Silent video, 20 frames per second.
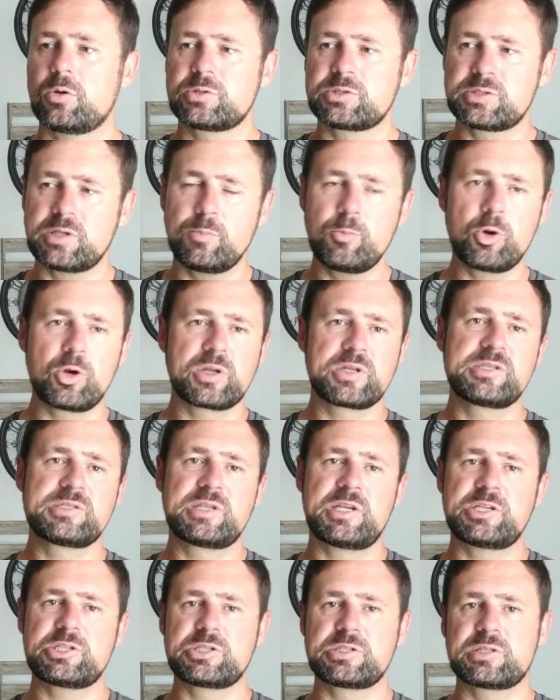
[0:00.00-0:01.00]
Some
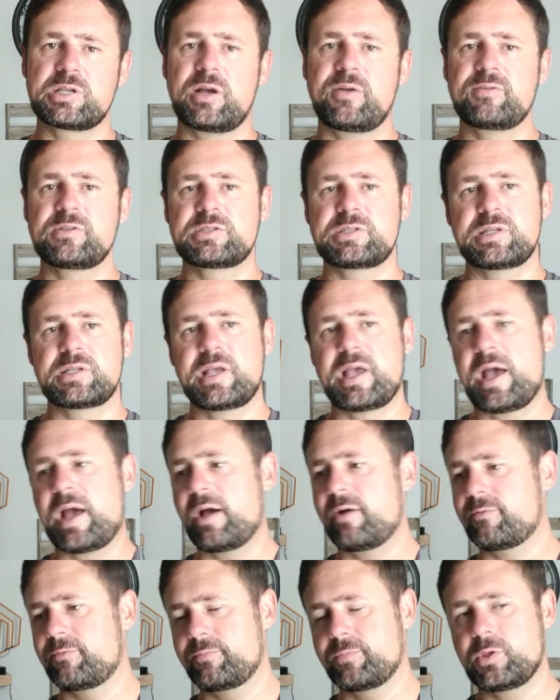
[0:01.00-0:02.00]
organizations obviously
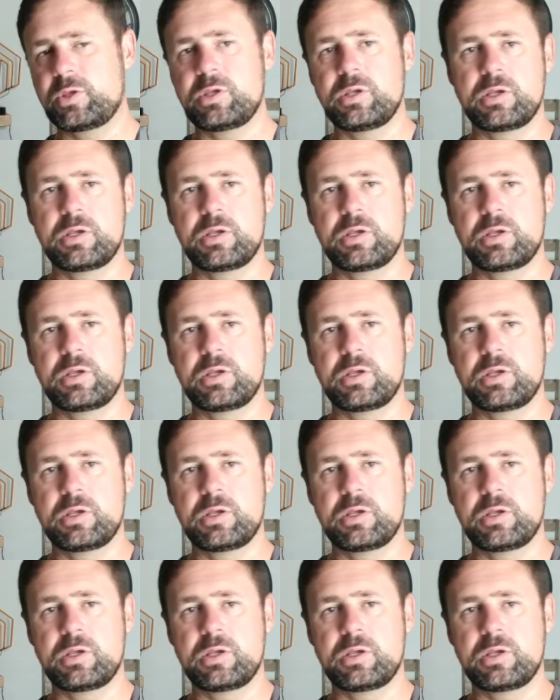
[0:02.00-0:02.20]
have